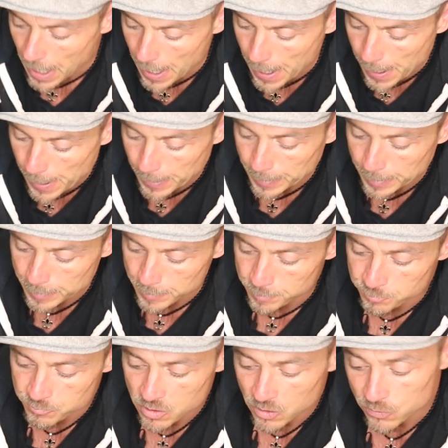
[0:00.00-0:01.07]

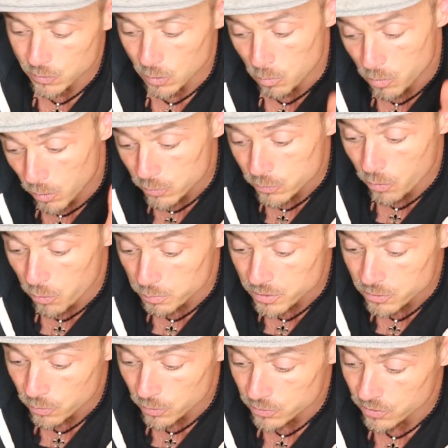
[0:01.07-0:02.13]
So those are the
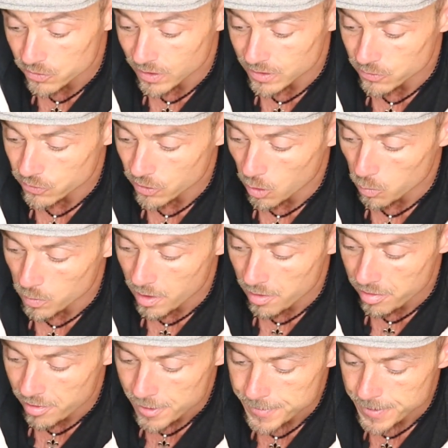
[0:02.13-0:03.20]
resources I'd start
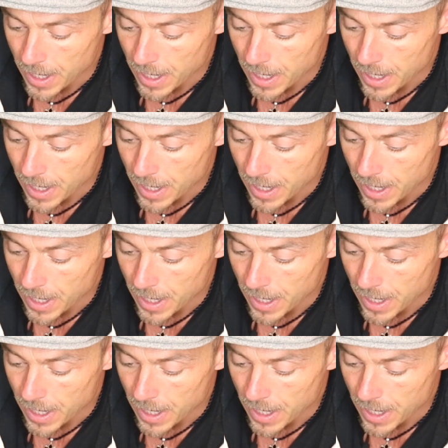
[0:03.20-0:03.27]
with.